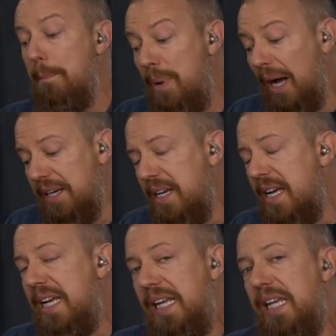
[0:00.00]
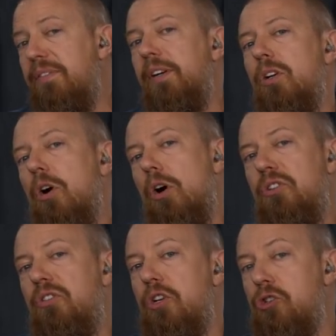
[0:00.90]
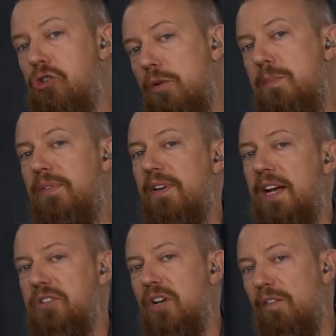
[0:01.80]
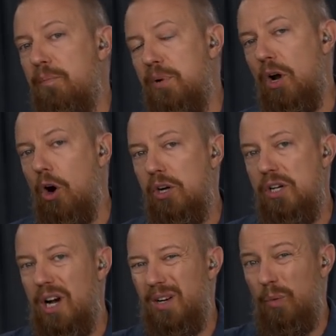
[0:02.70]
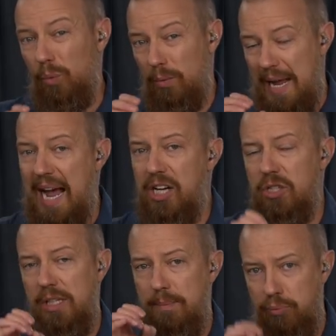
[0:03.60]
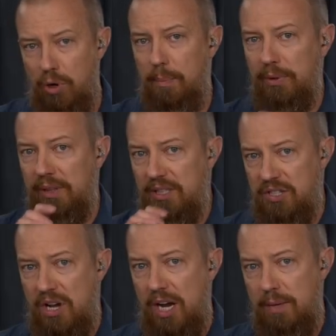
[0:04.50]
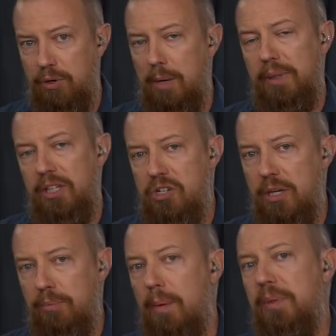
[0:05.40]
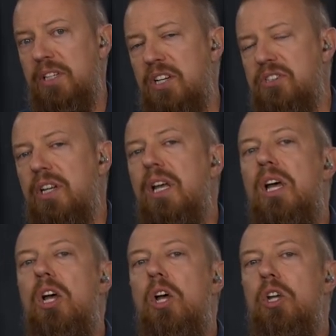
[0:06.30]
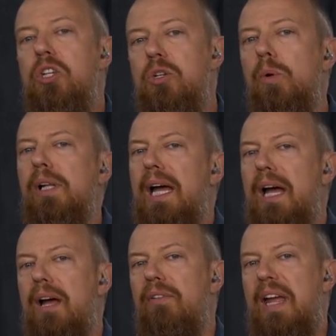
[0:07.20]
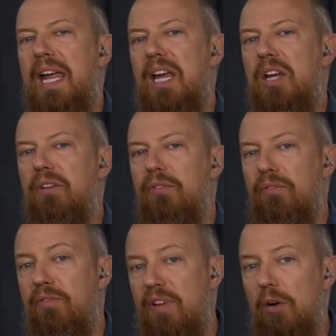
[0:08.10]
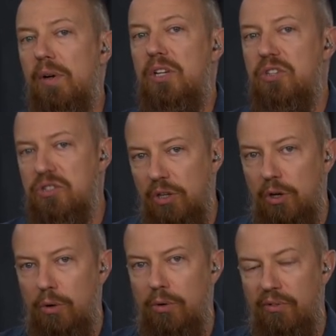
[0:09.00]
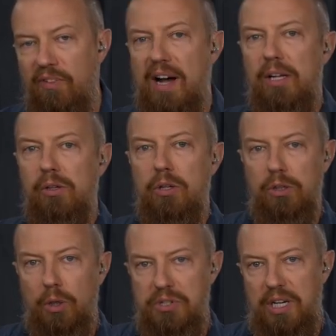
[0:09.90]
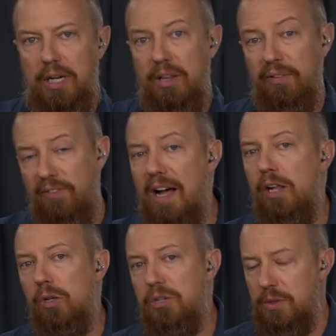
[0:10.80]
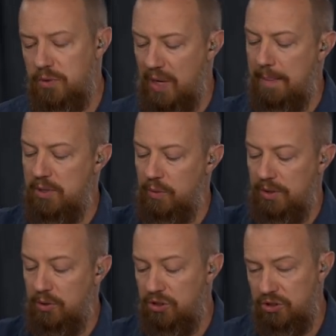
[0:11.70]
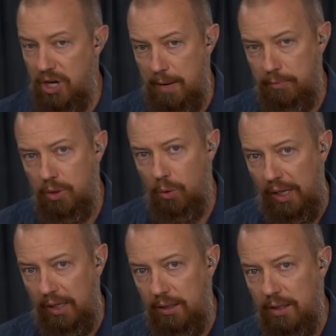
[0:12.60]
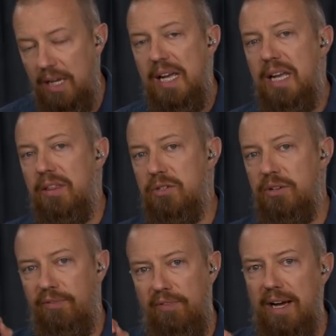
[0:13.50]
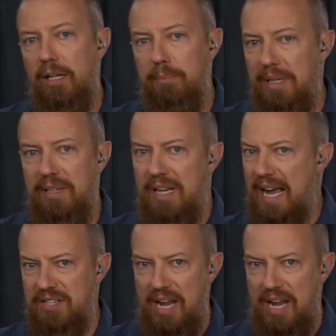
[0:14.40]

But even on cards that should be fast enough but are not actually properly designed, properly engineered, properly tested, you will have a very slow file closing. And the file closing is what happens when you stop recording. There's a final bit that has to